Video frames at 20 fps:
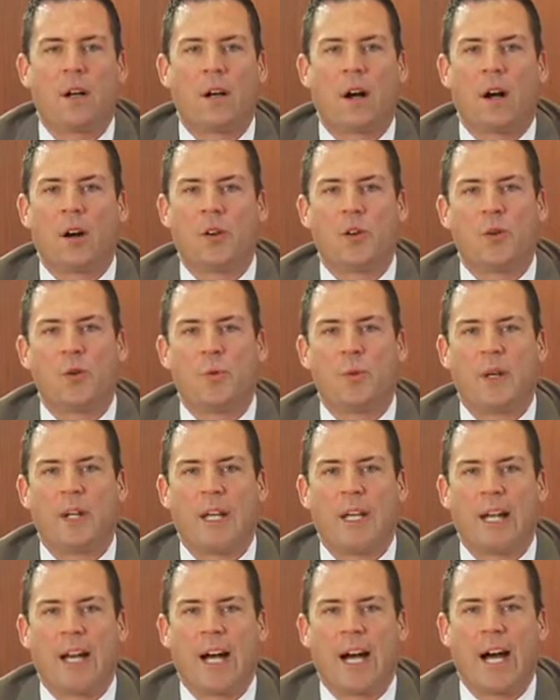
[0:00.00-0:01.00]
Are you
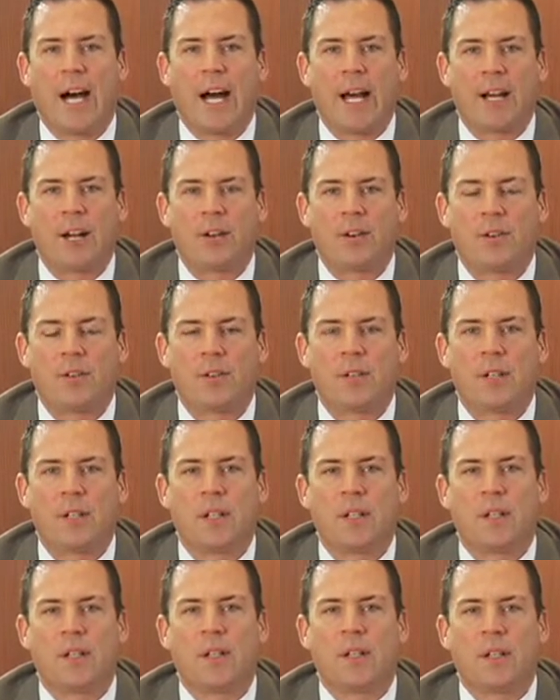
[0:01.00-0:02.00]
being hired
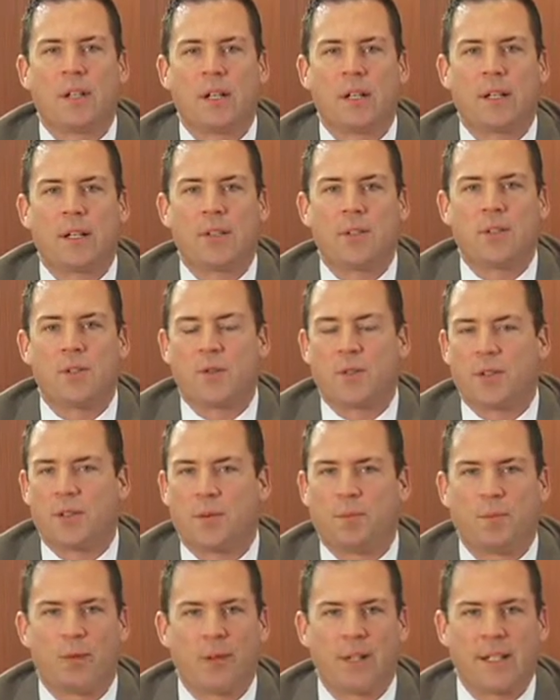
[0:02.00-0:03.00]
to
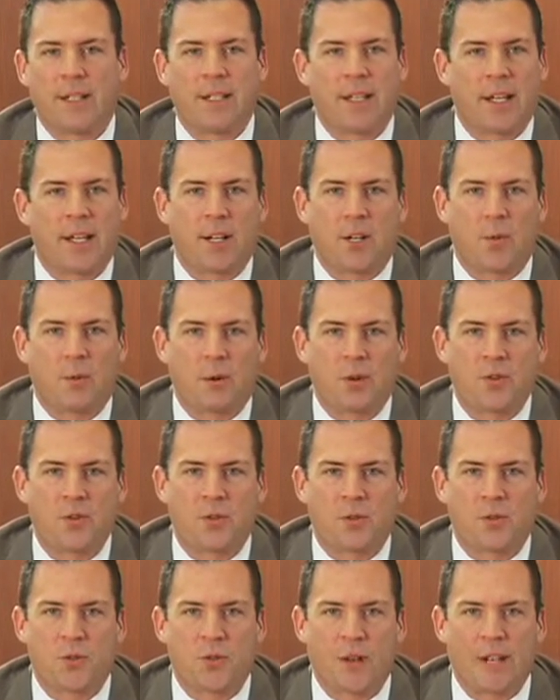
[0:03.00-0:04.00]
complete a
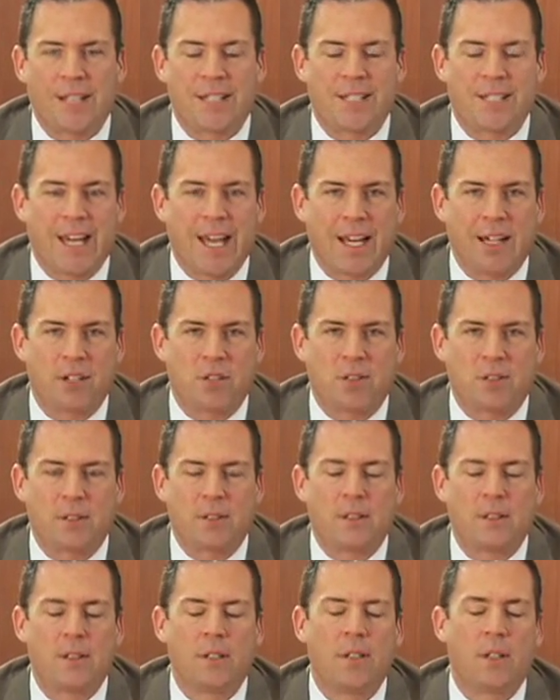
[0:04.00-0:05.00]
commercial transaction?
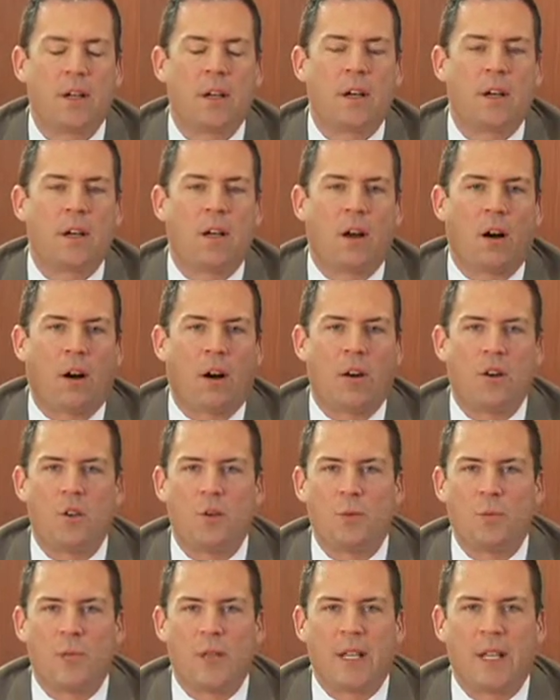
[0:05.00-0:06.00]
Are
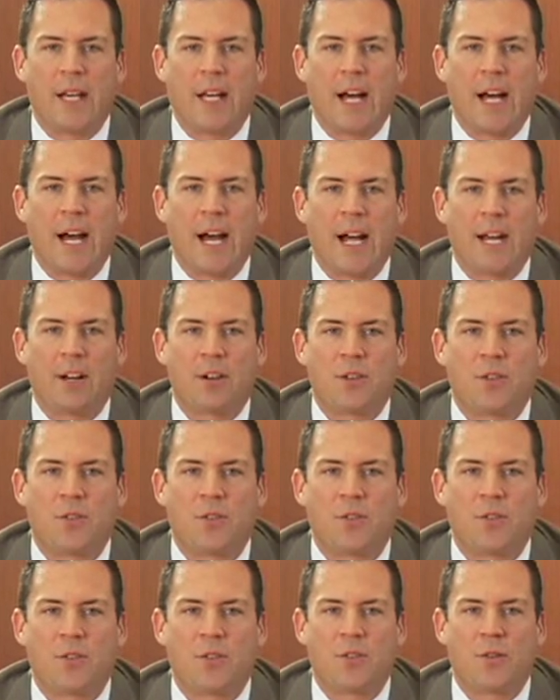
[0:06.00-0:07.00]
you being
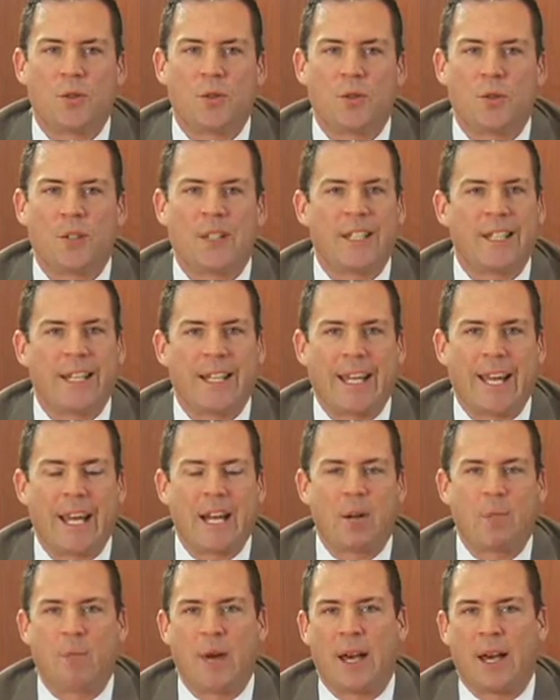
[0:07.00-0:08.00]
hired to
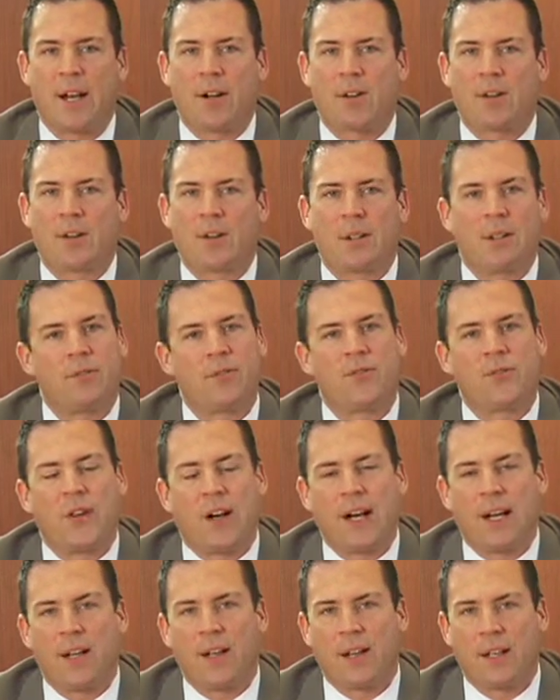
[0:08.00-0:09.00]
litigate a matter and
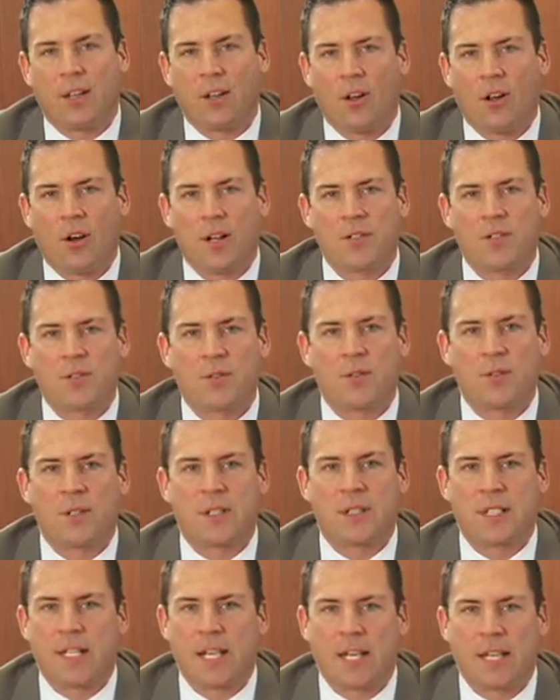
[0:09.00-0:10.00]
file a lawsuit
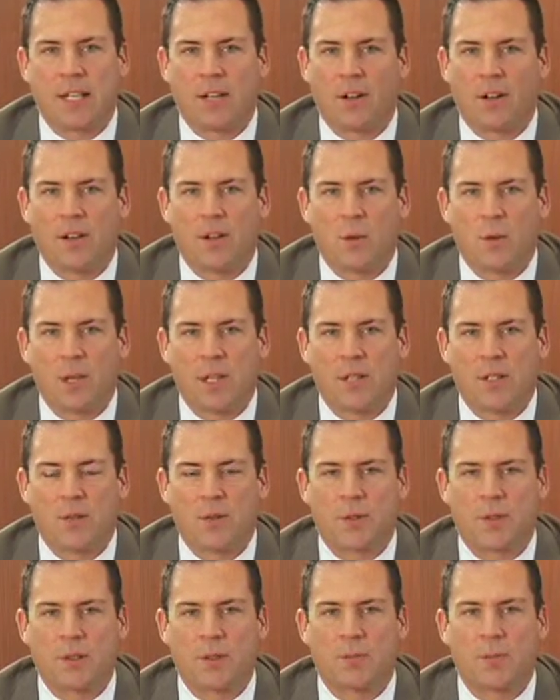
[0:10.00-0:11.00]
and take it all the way
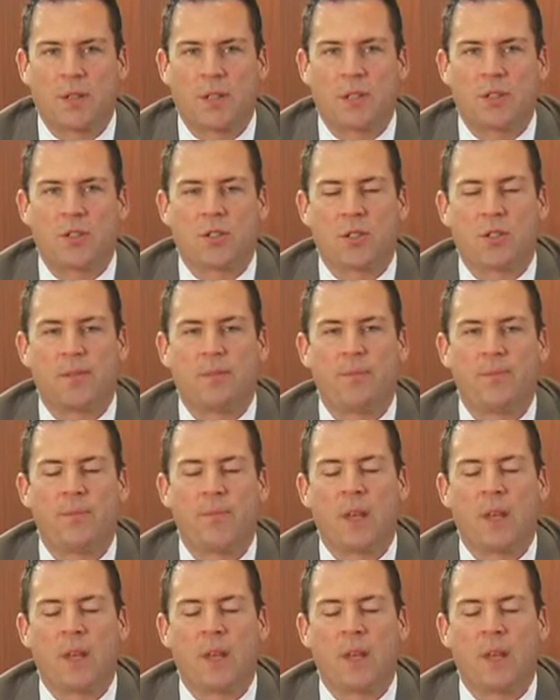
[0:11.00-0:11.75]
to completion?